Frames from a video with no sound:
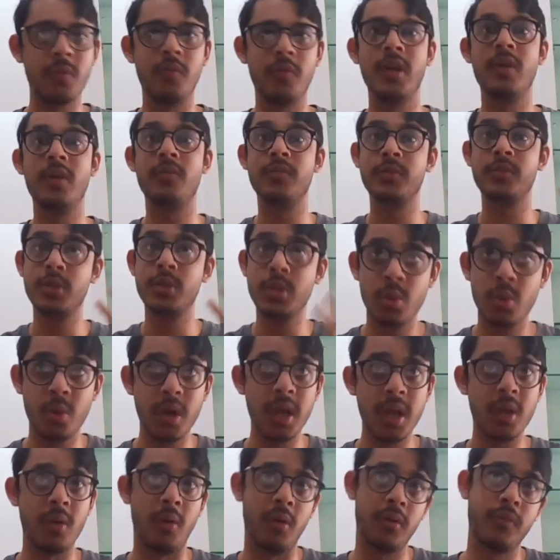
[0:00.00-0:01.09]
way of
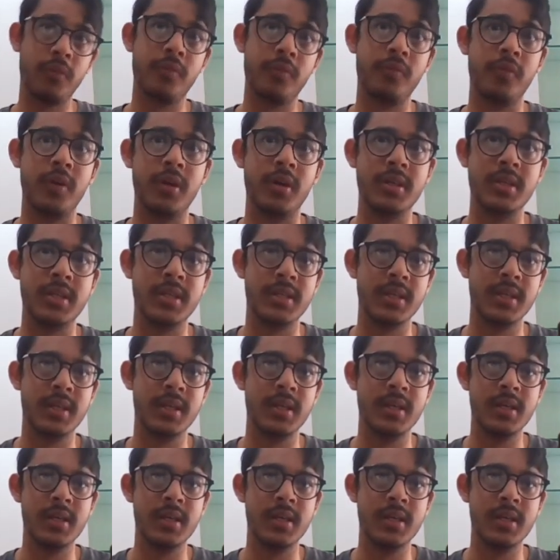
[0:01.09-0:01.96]
storing all of the words,